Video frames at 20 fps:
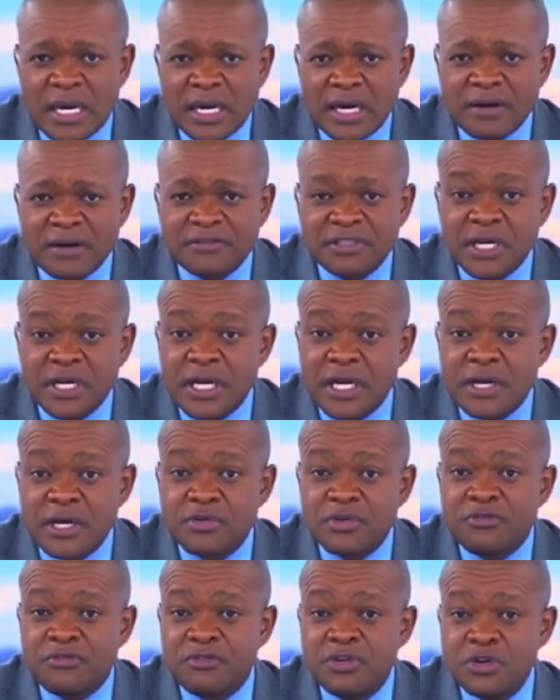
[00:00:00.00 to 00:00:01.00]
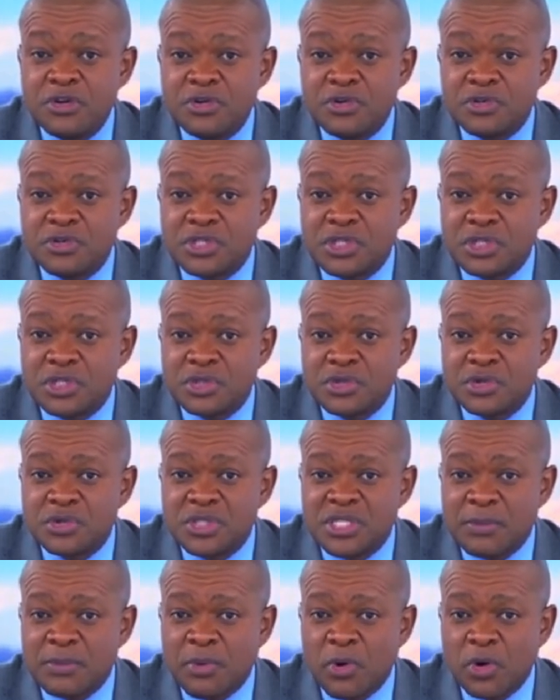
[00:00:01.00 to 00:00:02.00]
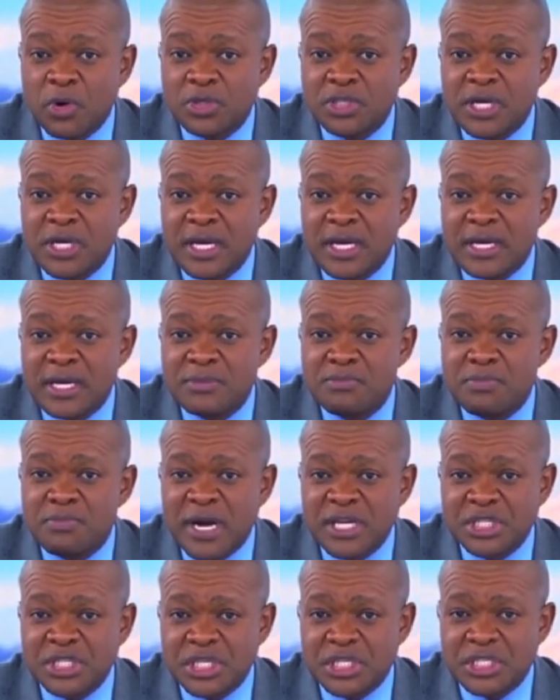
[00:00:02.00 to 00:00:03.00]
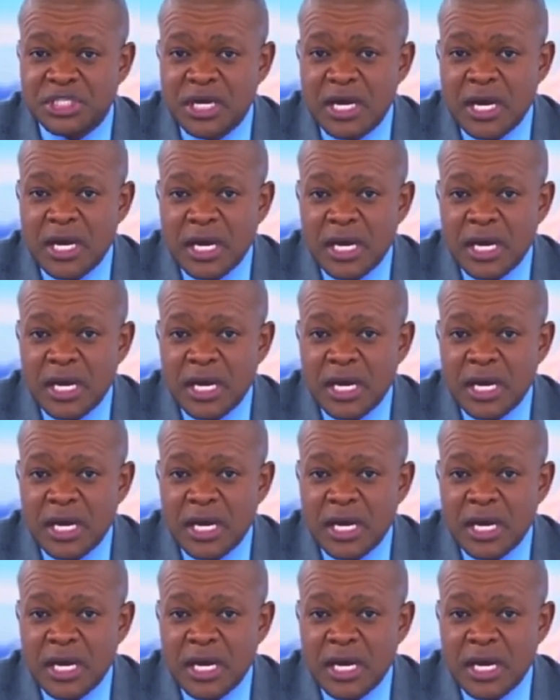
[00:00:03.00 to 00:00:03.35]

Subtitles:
after it refused to support a budget.